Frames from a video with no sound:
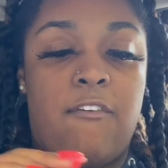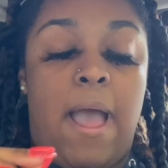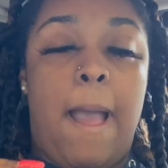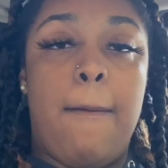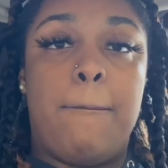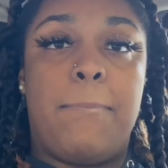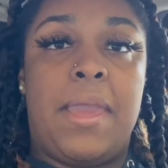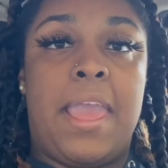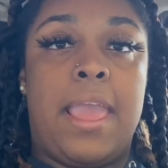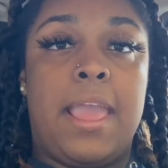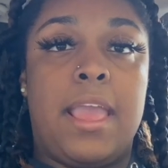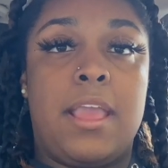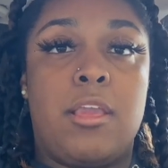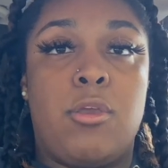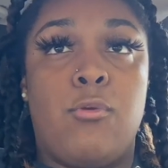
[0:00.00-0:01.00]
I'm
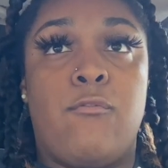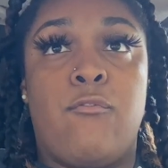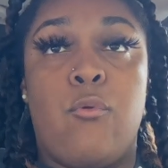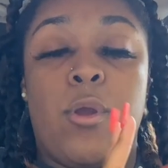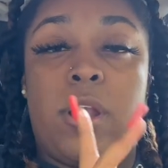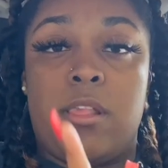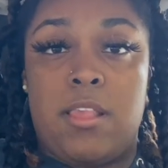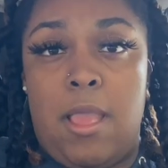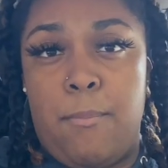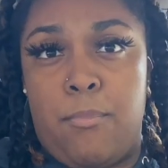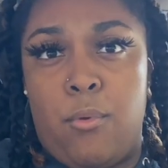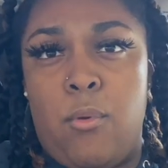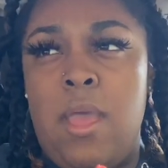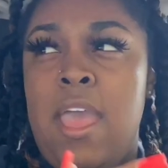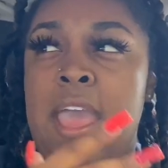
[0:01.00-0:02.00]
paying you, for
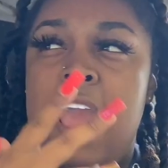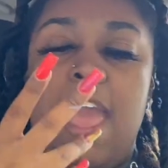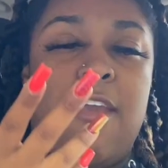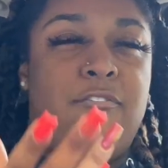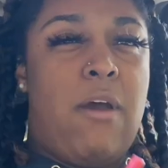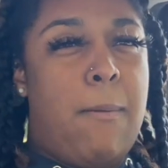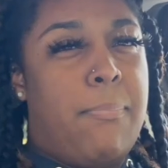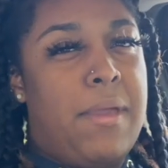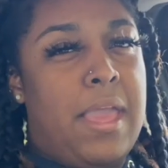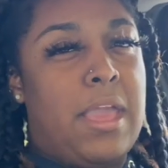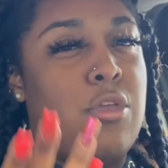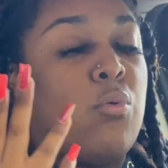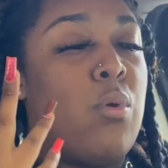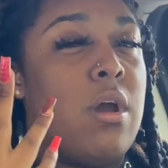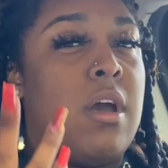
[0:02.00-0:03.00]
example, if I'm paying
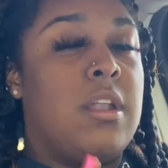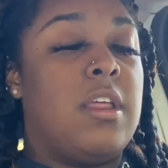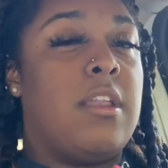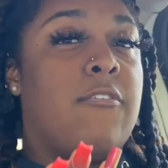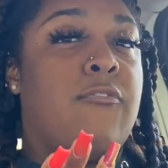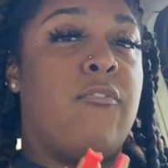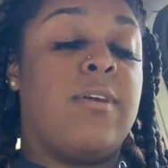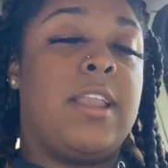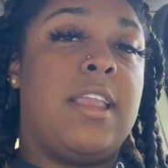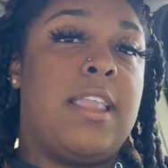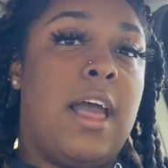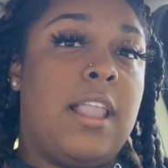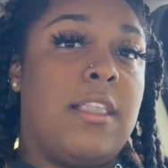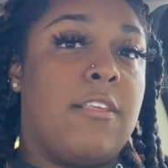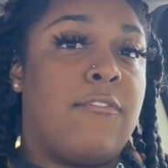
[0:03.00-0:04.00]
you
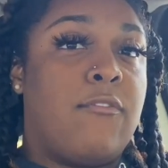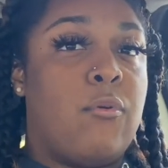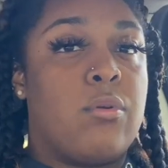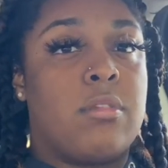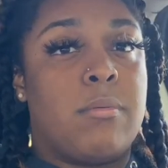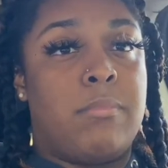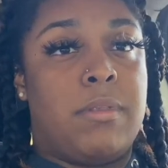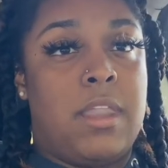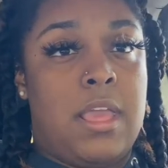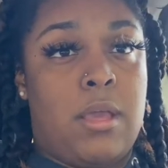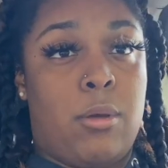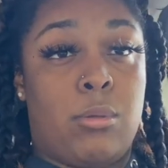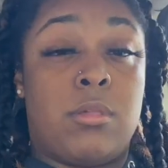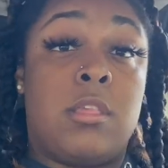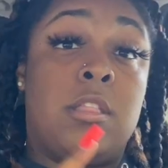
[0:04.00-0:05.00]
$140 for some
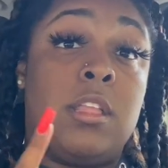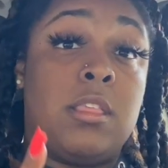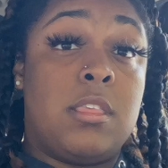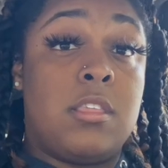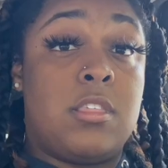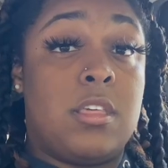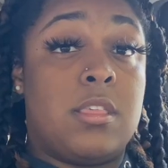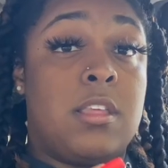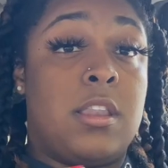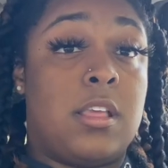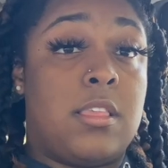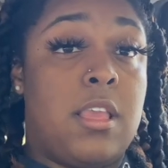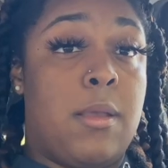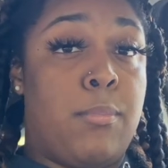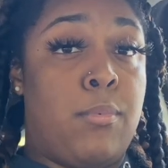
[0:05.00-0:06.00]
nails, this is just an
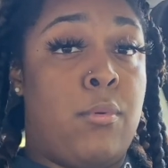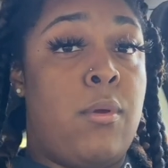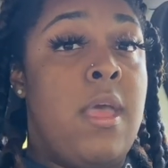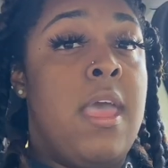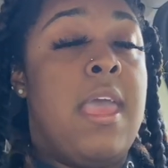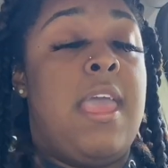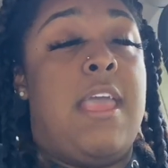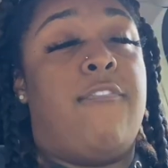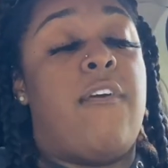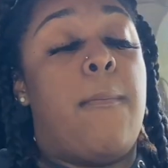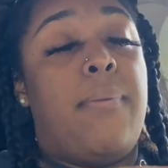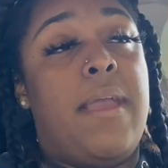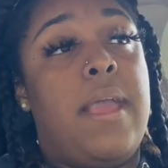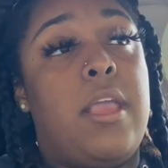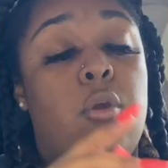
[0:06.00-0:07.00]
example. If I'm
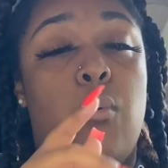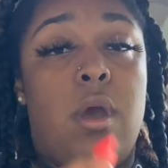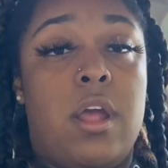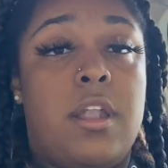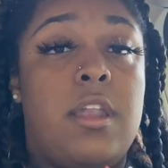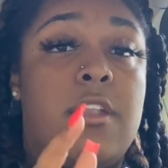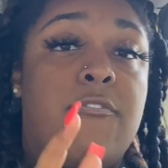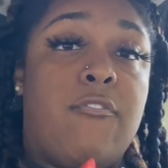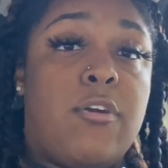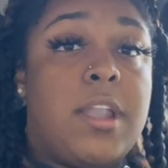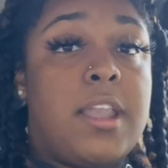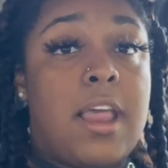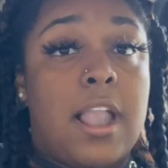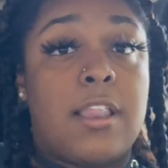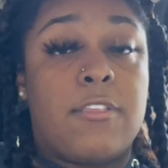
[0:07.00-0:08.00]
paying you
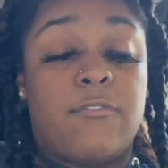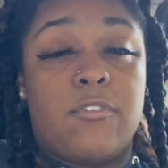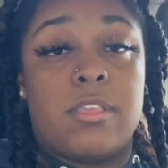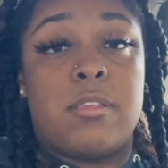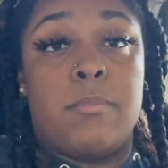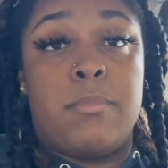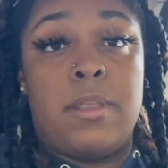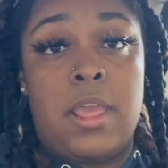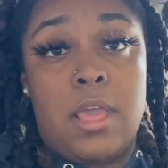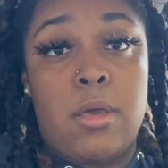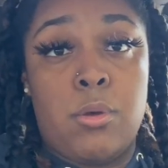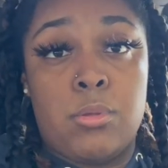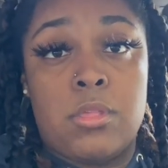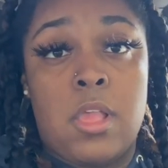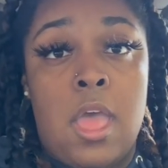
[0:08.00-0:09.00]
$140 for some
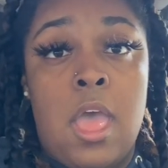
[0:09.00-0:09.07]
nails,